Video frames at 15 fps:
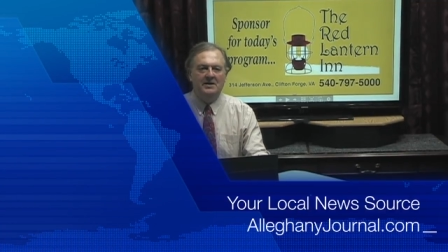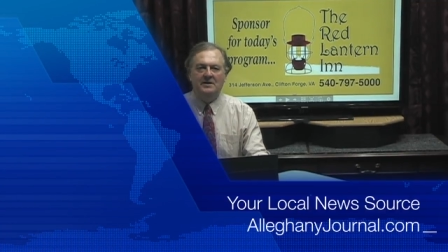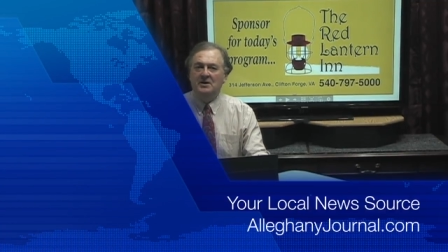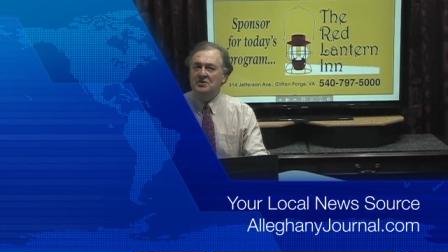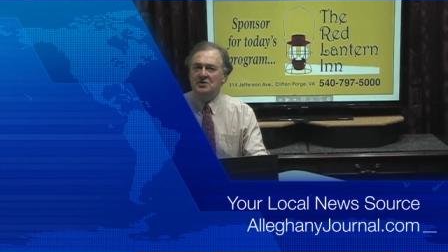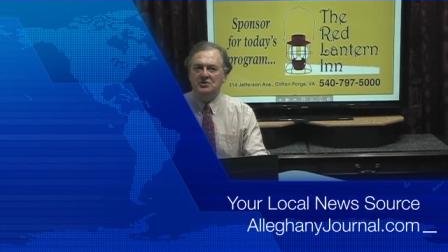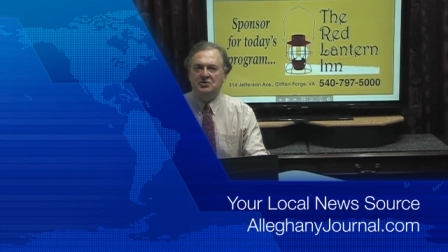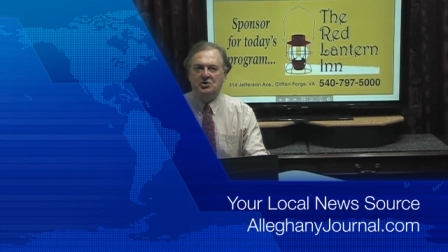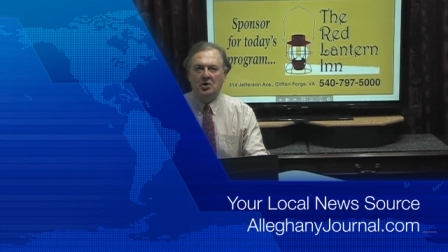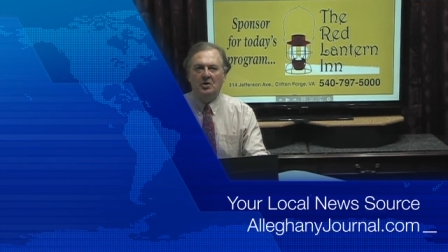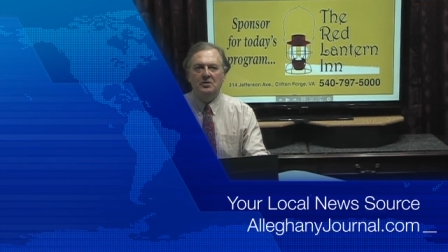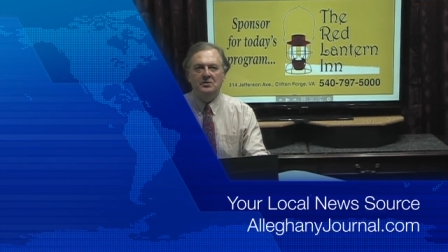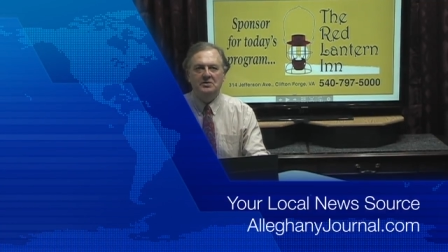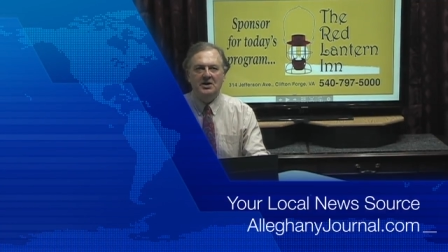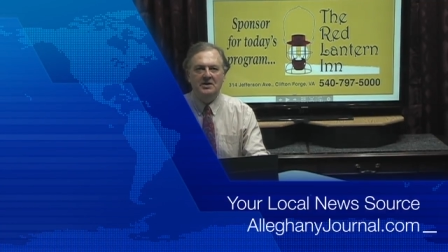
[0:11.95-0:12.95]
This is
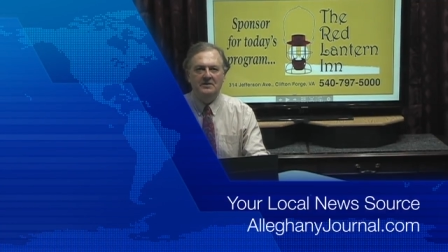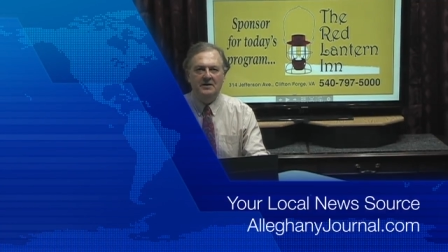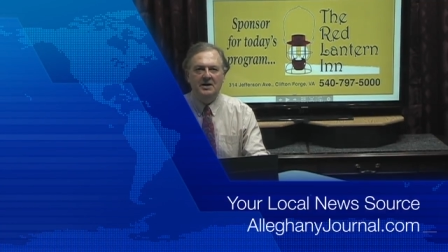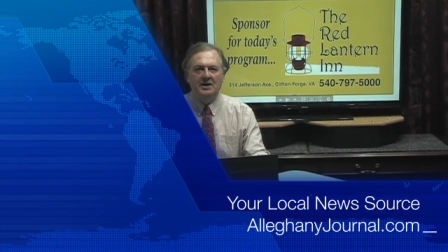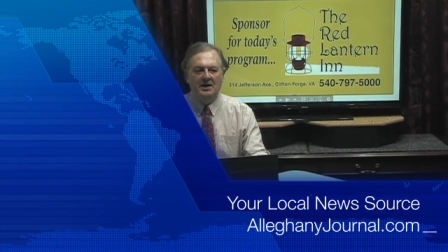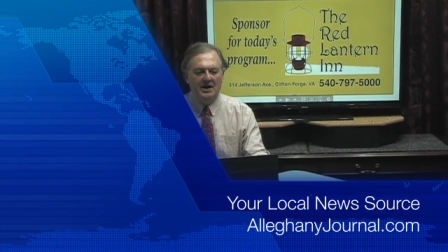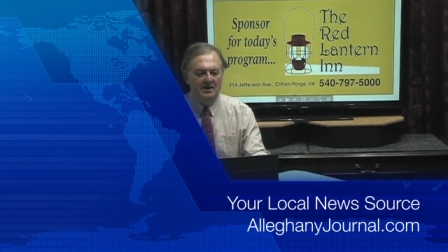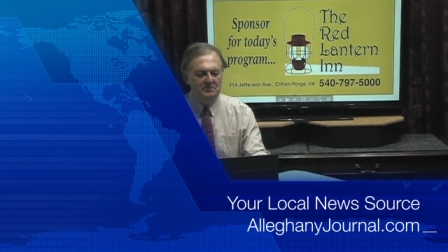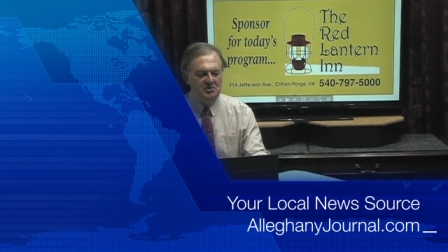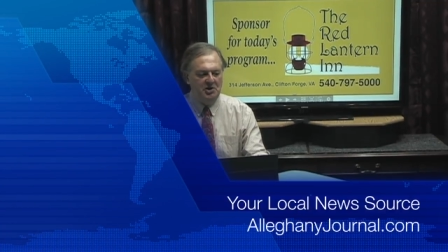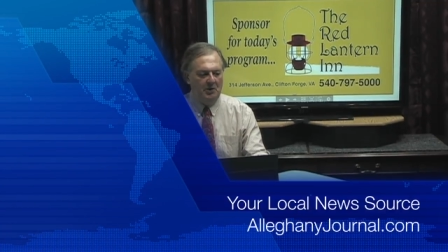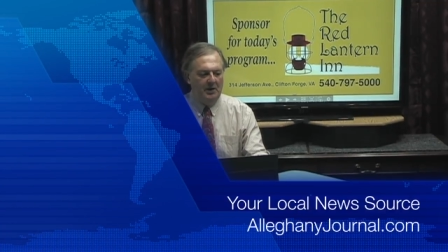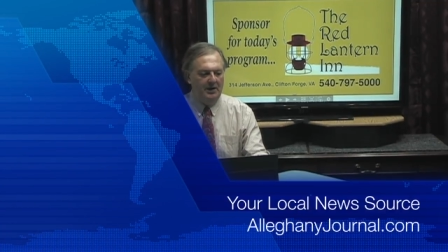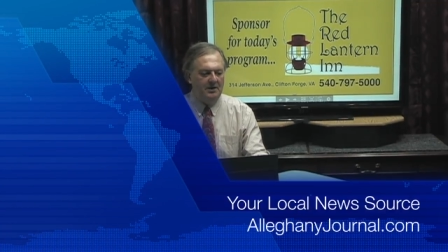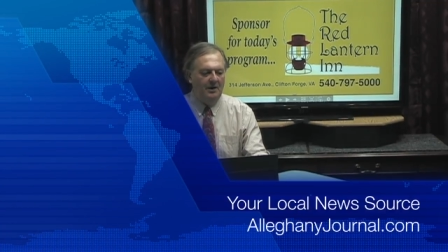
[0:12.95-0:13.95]
Journal TV and I'm
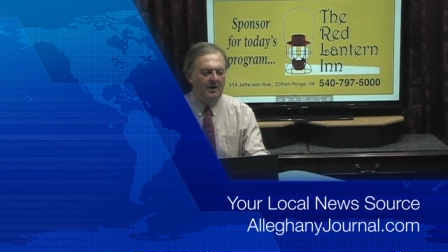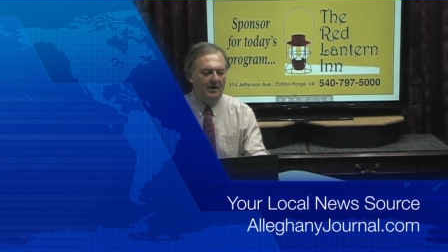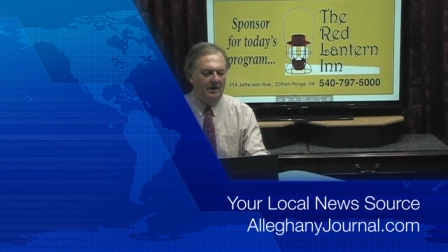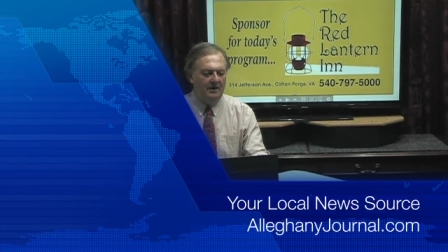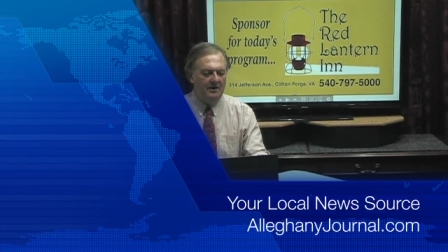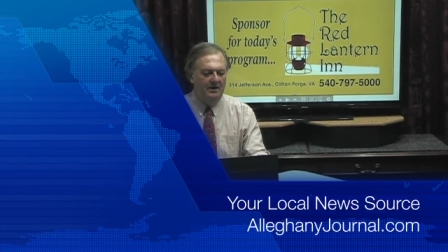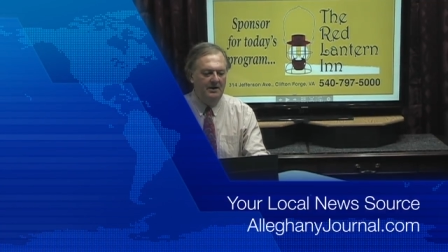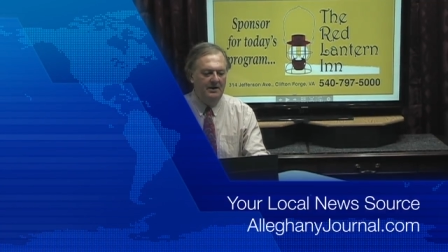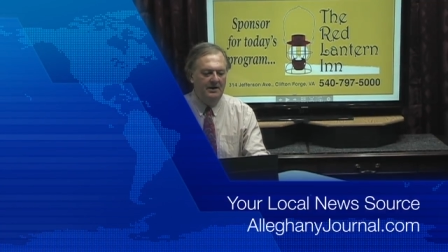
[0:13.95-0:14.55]
Jerry Clark.